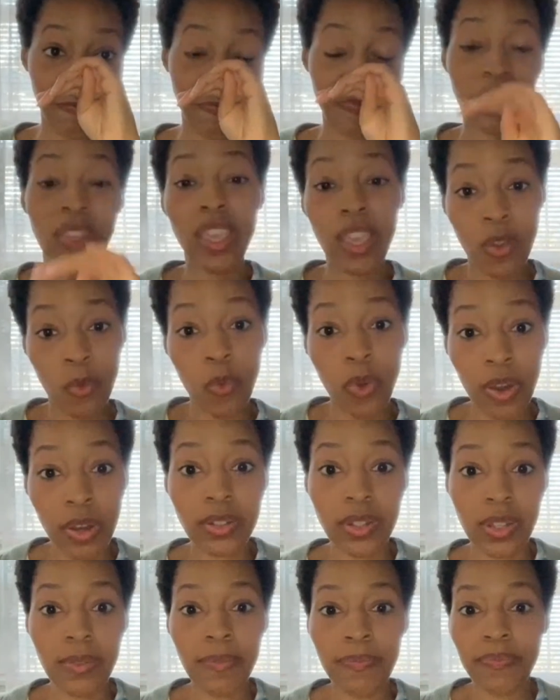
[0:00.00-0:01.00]
it
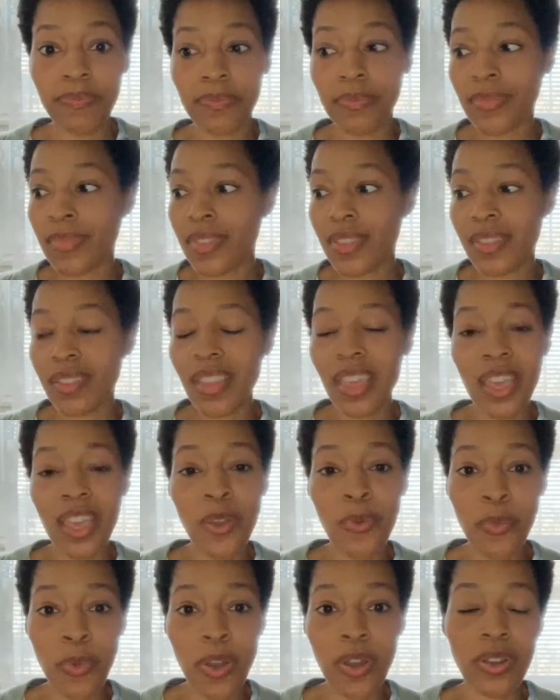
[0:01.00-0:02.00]
worked. It
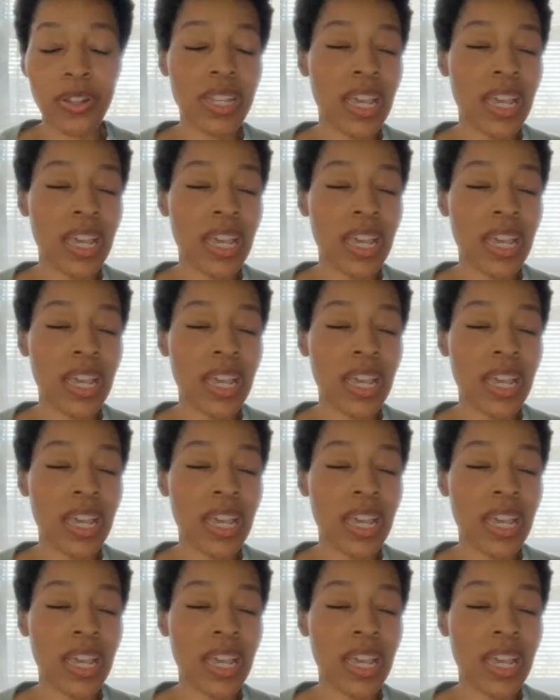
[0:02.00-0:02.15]
worked.